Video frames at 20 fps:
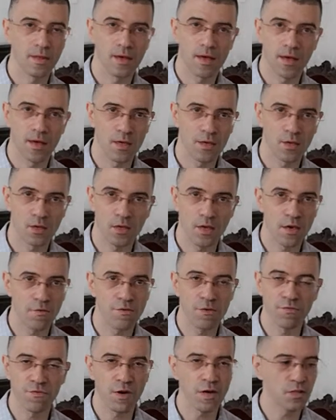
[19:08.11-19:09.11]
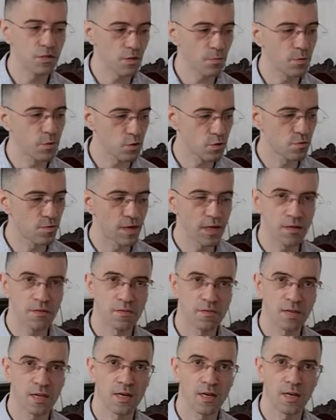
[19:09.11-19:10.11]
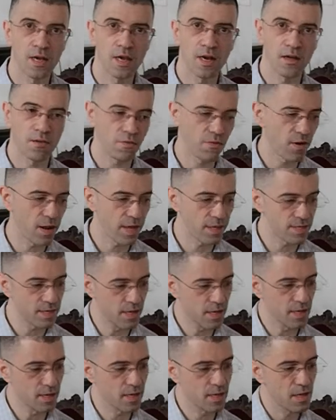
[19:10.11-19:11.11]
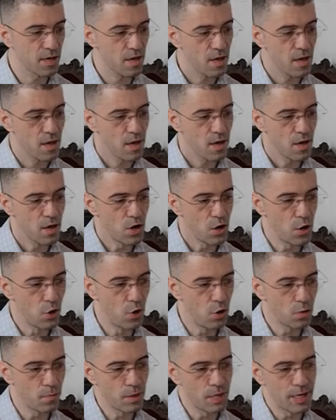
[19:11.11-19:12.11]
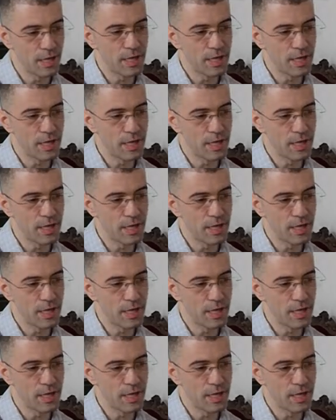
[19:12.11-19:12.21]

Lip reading: if you find somebody who's very thin and athletic, normally